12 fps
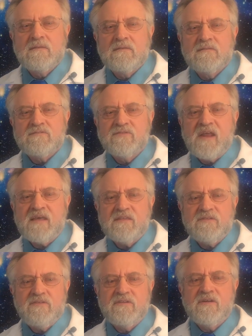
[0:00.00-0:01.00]
So now
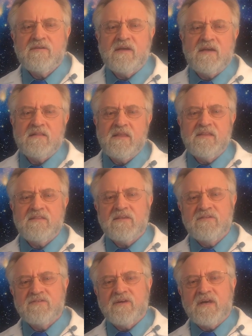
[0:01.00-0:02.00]
that you know how length
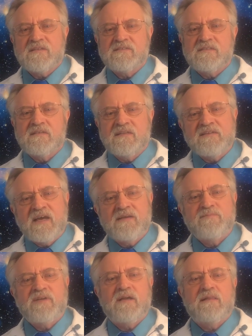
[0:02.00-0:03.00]
contraction and
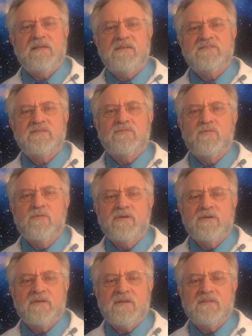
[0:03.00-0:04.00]
time dilation
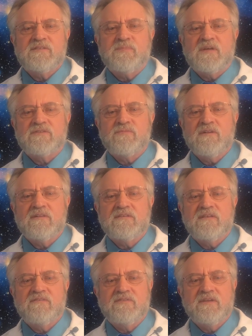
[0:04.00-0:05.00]
work in special
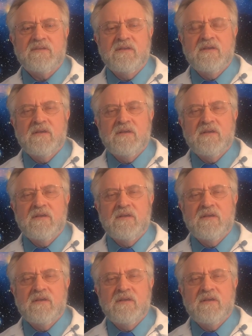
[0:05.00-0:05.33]
relativity,